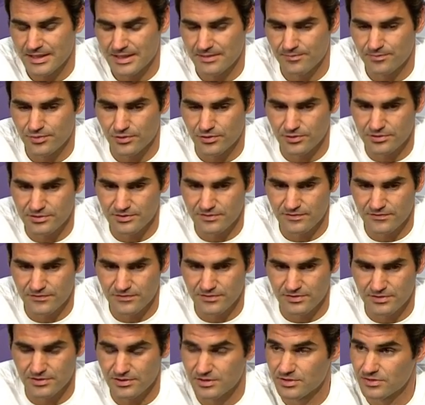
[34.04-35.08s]
important
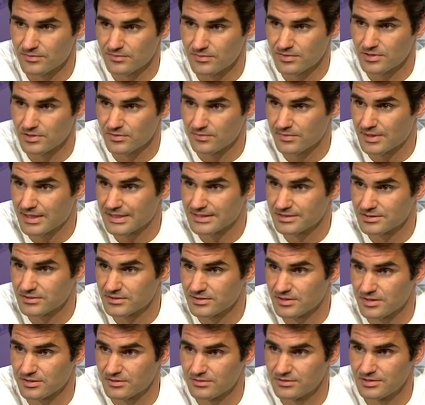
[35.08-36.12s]
for you know your mind to
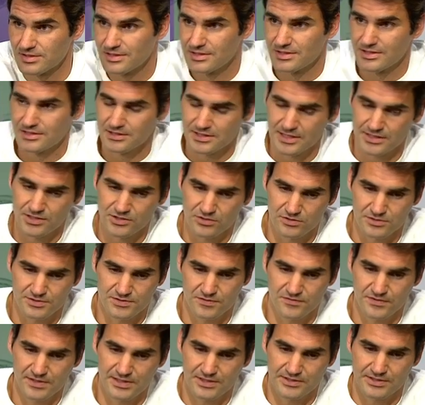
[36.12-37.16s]
know. Then you also
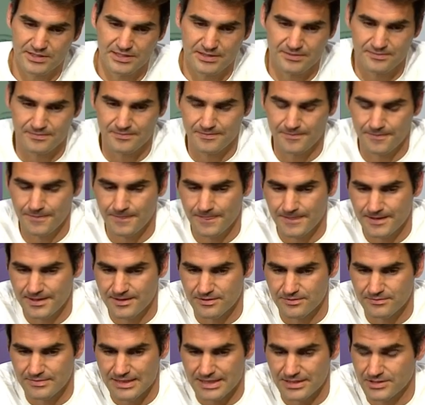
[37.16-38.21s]
feel you can you
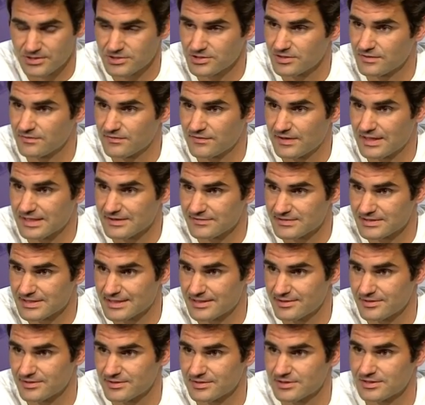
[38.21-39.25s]
know manage the five
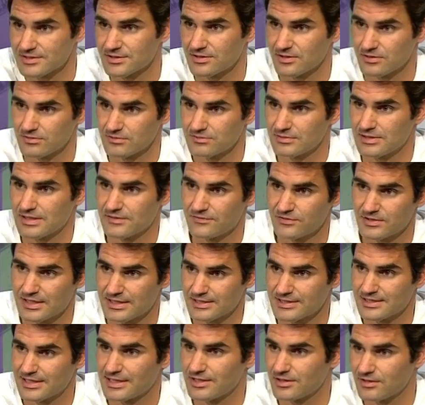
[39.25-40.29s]
setters. You know if you get
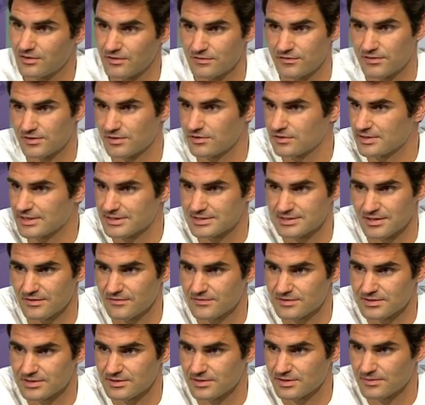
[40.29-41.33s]
a day off and all that stuff,
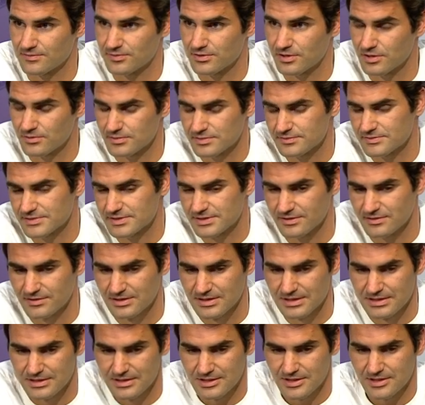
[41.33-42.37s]
it's not a problem. So
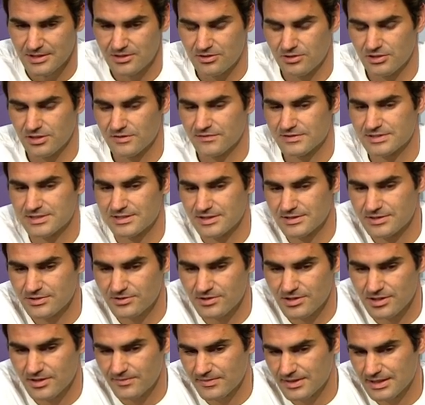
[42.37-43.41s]
all of a sudden
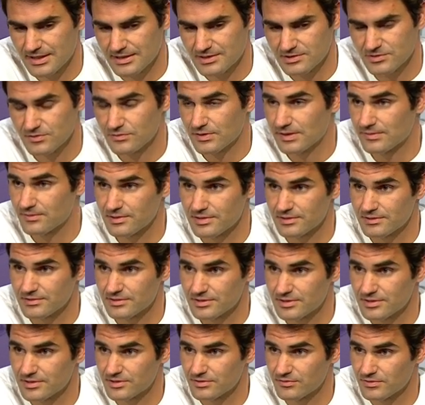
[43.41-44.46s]
you're coming into Wimbledon
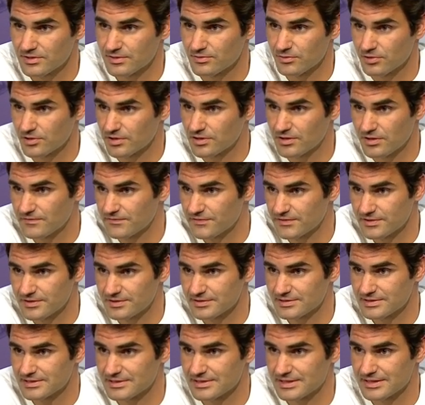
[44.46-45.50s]
you know with more
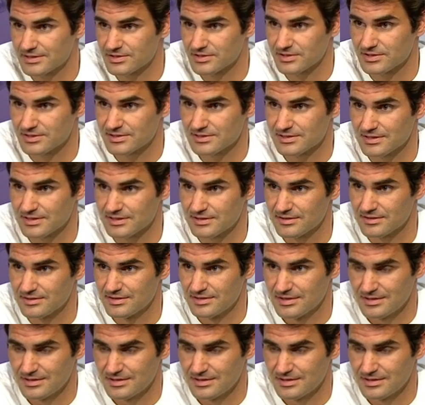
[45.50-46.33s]
confidence and just uh,